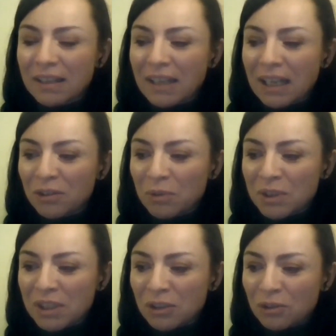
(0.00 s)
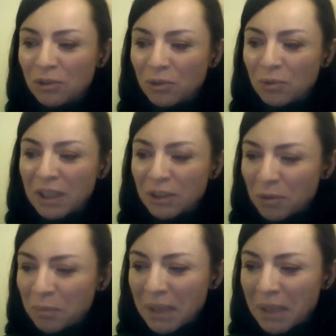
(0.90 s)
that you wanted to do, and
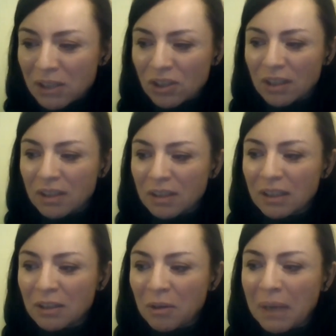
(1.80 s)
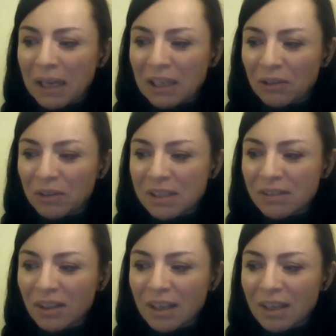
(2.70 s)
you mentioned in your bio, is
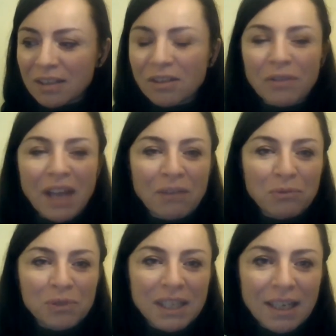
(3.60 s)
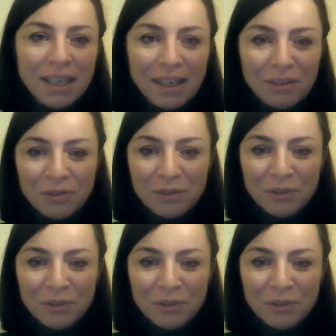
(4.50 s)
the cuts of everyday life.